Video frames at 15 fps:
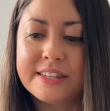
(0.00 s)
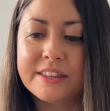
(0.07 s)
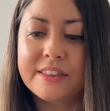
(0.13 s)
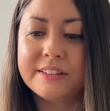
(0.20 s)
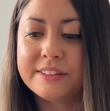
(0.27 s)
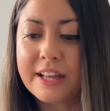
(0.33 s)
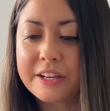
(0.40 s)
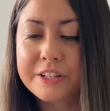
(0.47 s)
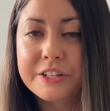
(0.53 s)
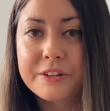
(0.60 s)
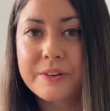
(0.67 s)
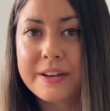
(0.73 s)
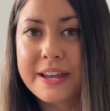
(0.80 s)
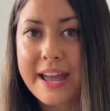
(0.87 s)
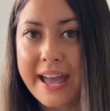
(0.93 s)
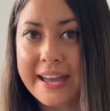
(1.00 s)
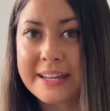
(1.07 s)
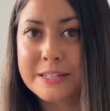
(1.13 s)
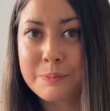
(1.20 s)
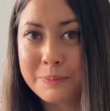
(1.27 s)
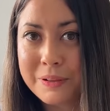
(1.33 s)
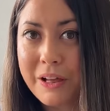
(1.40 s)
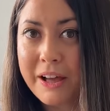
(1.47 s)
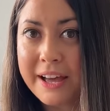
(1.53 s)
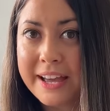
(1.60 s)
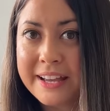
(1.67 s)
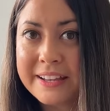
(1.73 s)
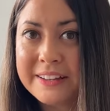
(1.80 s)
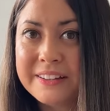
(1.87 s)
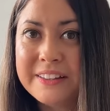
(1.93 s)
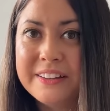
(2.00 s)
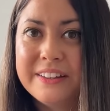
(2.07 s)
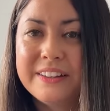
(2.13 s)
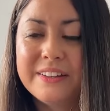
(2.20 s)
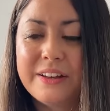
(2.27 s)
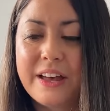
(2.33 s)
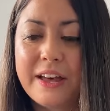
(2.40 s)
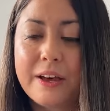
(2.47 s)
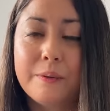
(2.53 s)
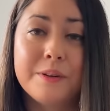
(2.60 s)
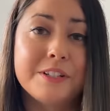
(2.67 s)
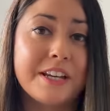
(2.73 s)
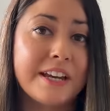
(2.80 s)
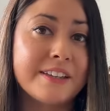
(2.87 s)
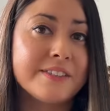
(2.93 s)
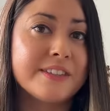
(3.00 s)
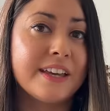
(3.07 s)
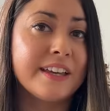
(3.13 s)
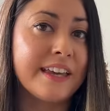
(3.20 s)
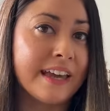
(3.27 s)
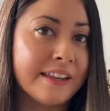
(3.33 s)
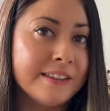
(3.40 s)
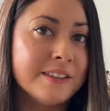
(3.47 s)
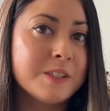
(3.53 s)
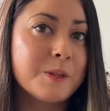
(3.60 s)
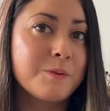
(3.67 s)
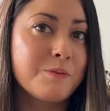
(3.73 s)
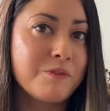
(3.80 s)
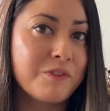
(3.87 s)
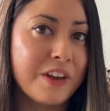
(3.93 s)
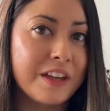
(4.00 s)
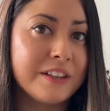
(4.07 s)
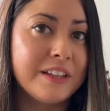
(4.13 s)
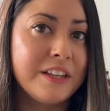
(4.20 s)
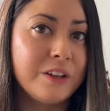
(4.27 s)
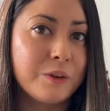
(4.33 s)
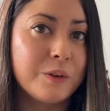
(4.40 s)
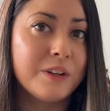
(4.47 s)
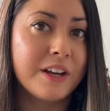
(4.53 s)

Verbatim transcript: the Luxury 8 ply, uh, which has again some fairly good